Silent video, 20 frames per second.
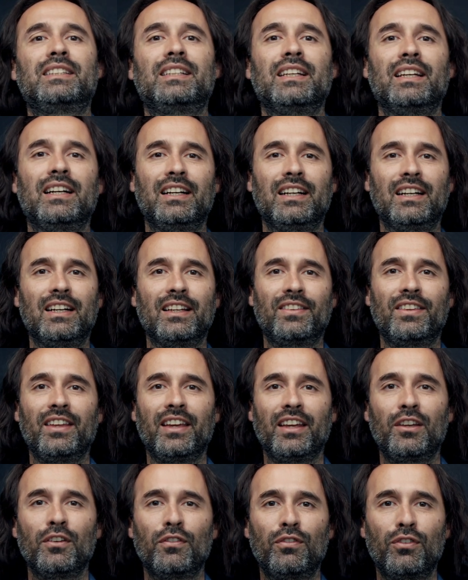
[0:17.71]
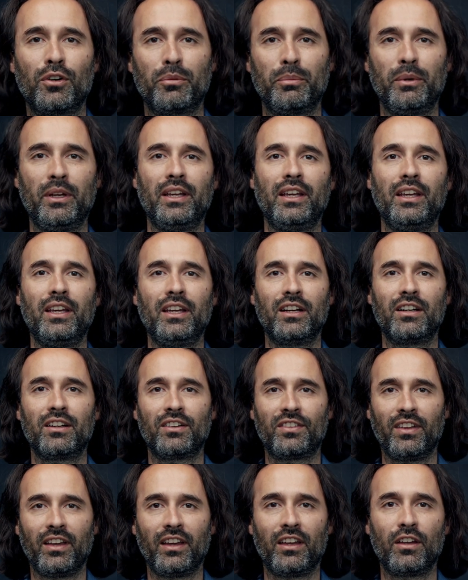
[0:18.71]
Uh, thank you for being here.
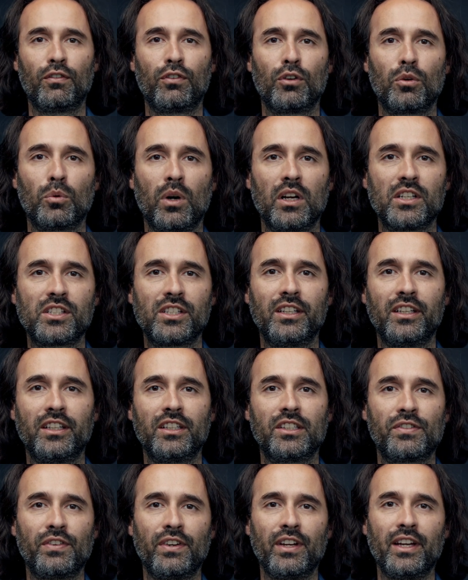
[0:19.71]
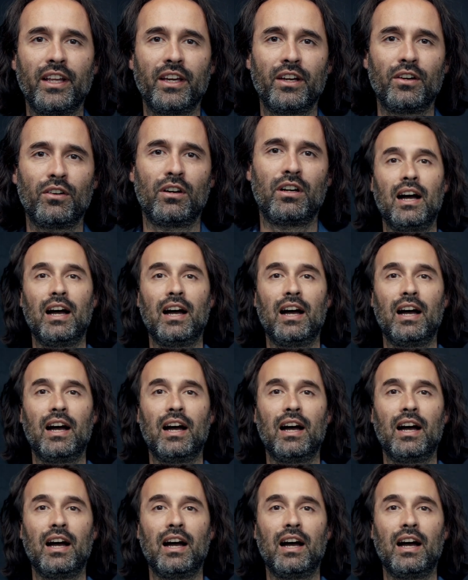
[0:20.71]
Thank you for watching this video.